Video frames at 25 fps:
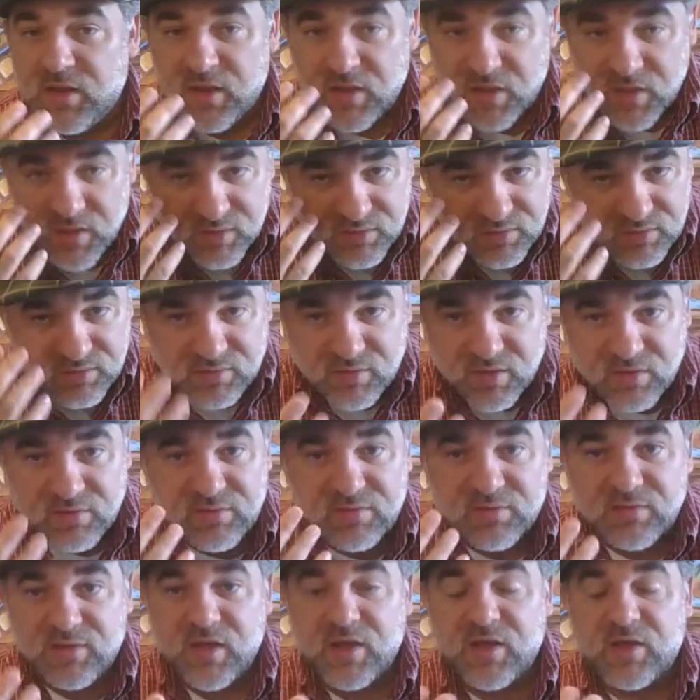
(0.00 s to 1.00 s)
It
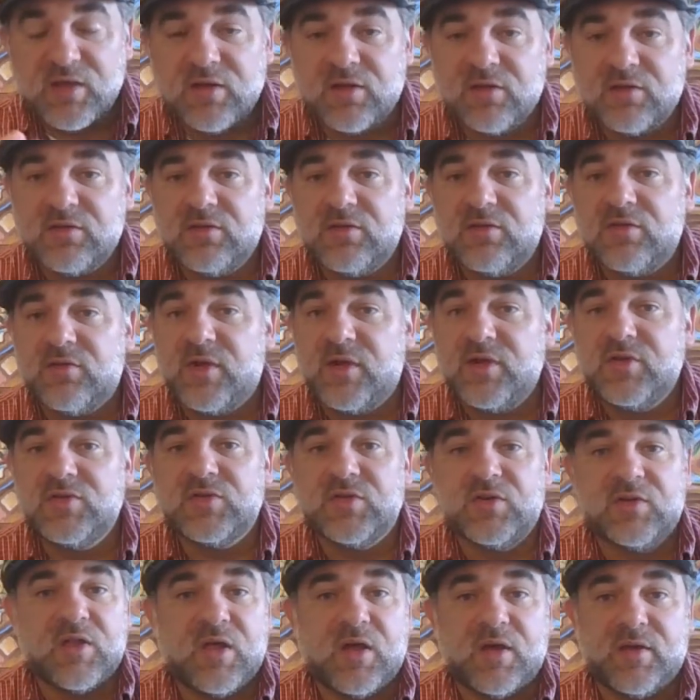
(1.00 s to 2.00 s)
doesn't take into
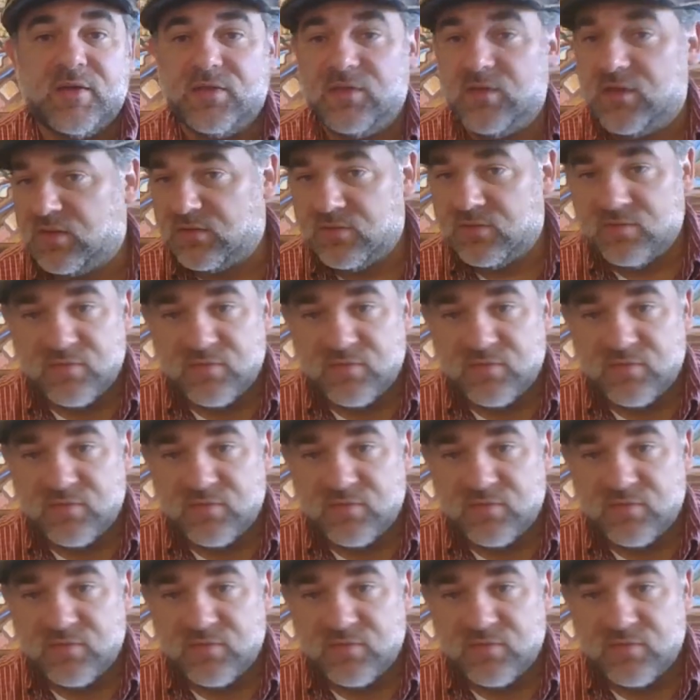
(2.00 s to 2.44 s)
consideration a lot of things.